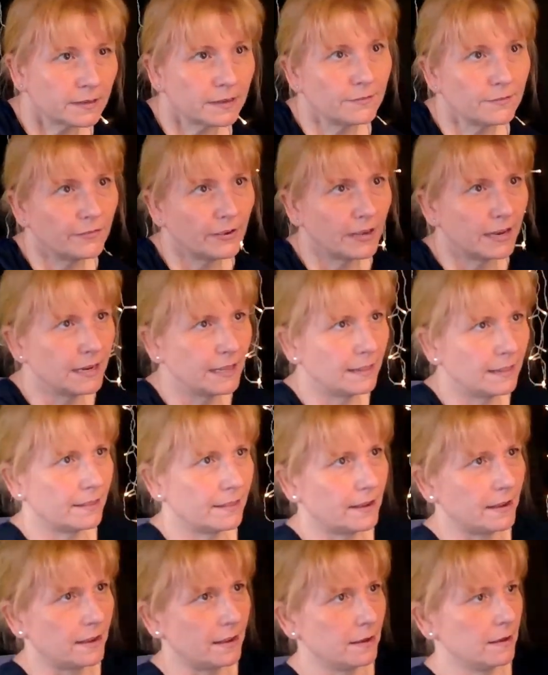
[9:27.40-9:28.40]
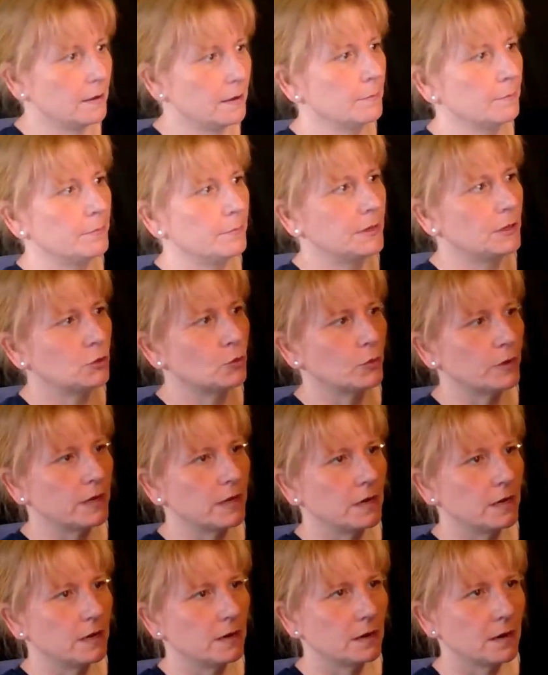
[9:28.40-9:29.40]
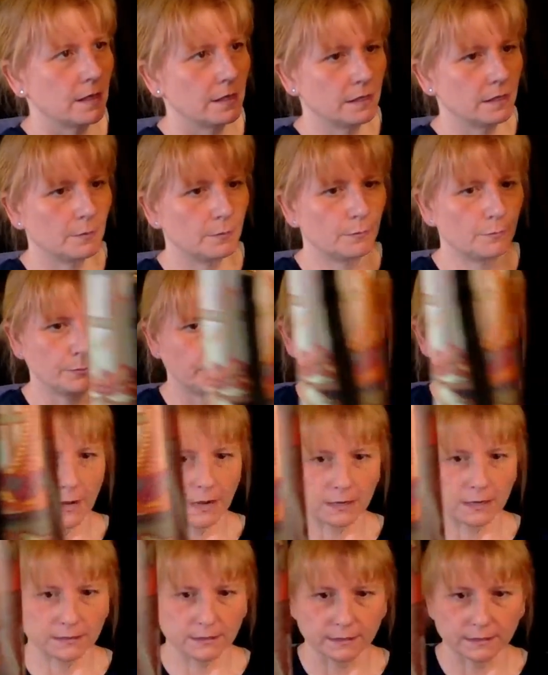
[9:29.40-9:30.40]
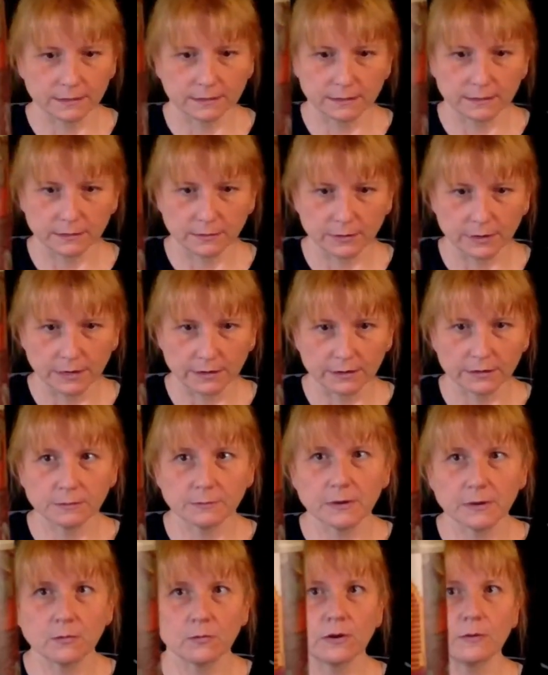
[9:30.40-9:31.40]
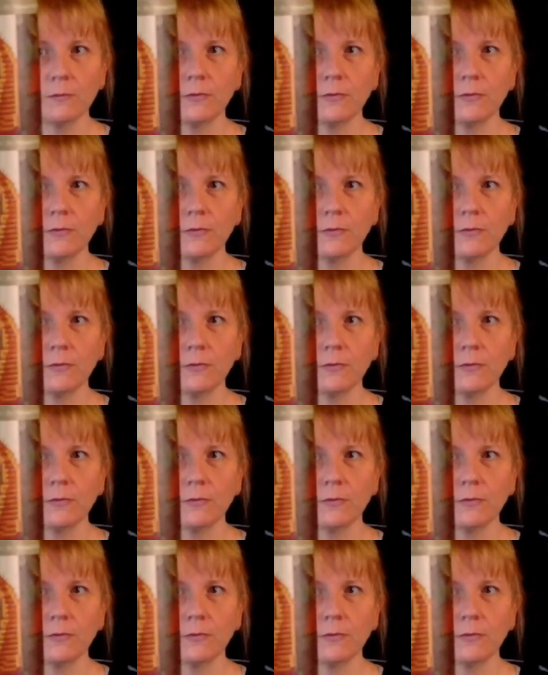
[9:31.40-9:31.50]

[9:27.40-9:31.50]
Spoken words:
if anything, between the boxes. So here's my one